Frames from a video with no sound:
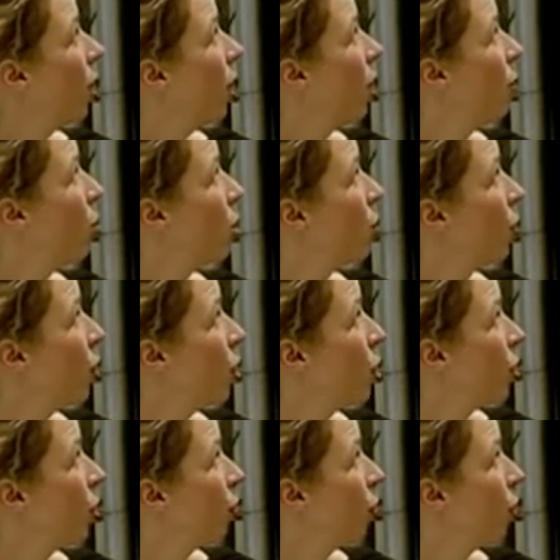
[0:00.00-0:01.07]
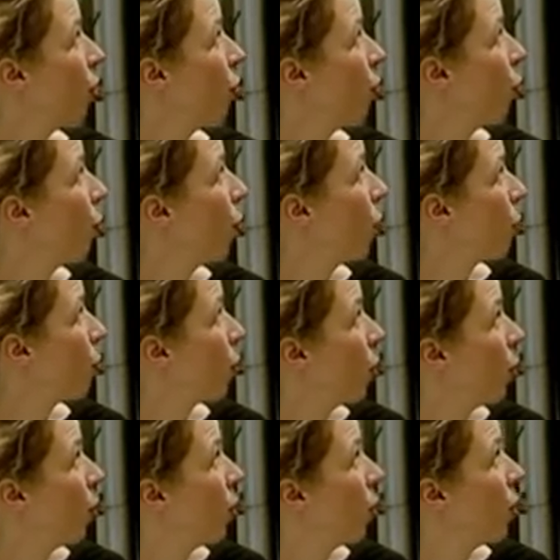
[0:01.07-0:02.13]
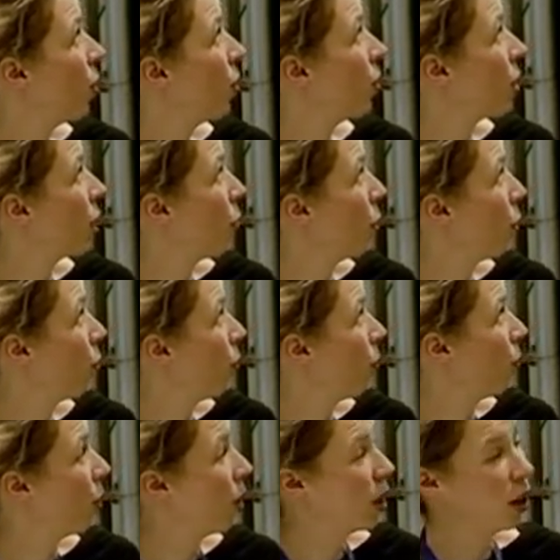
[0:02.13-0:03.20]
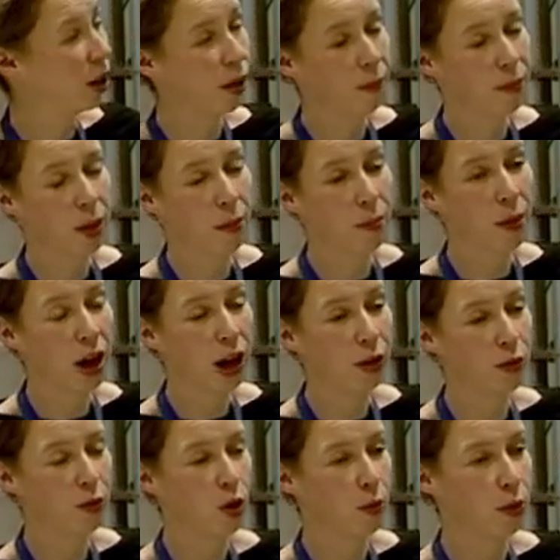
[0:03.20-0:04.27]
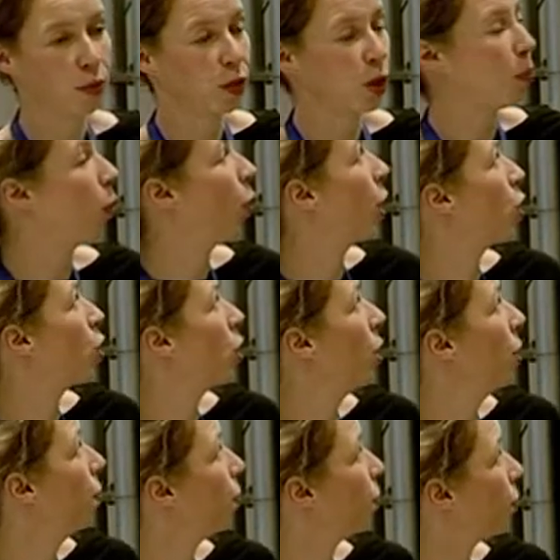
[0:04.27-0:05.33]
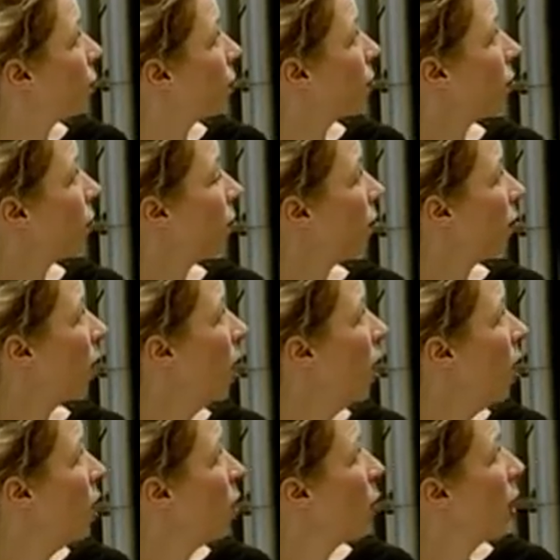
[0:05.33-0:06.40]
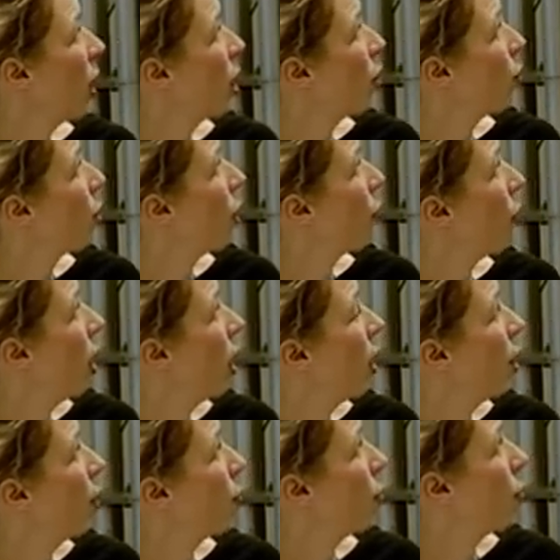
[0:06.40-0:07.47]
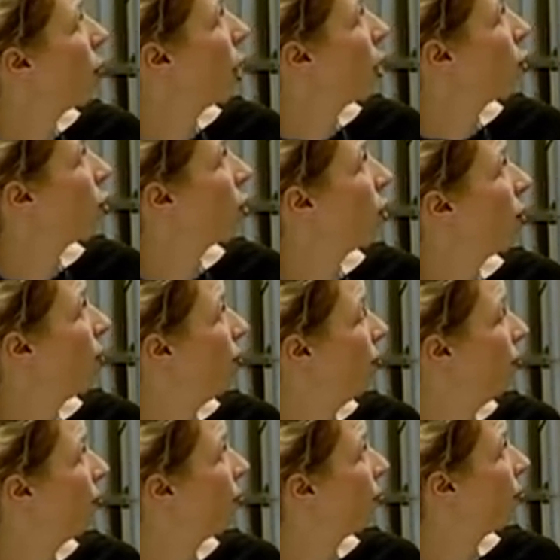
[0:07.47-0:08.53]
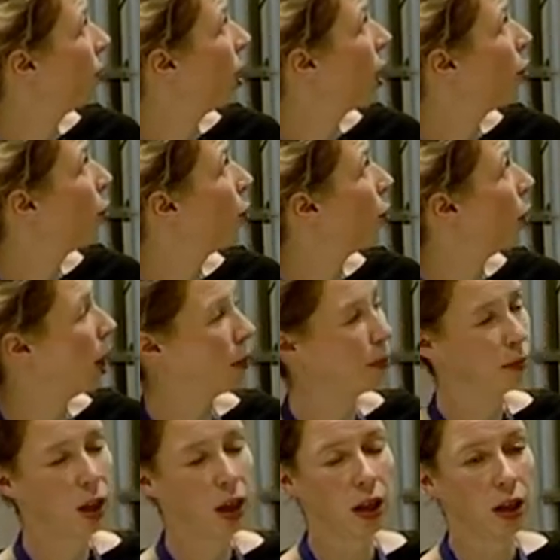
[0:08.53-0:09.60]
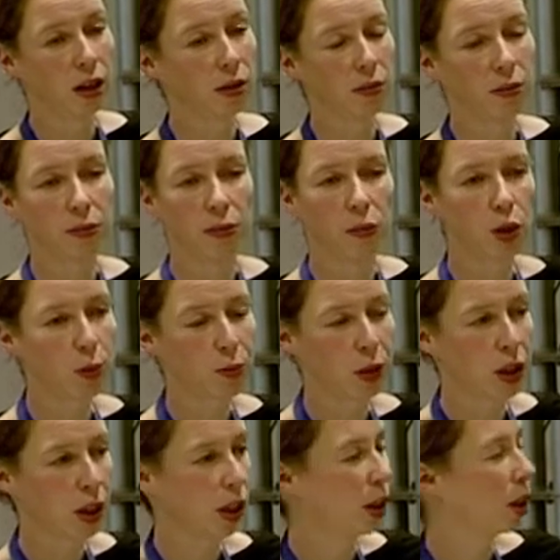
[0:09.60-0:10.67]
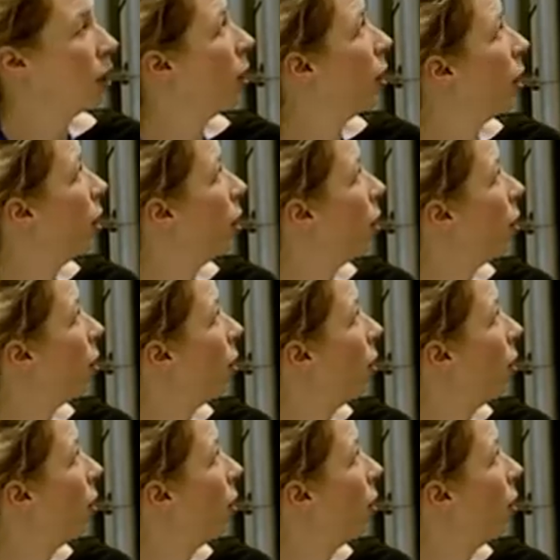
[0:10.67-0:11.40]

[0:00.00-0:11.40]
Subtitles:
It was very different for people suffering from a mild form of depression. When I don't have any information, none of them was particularly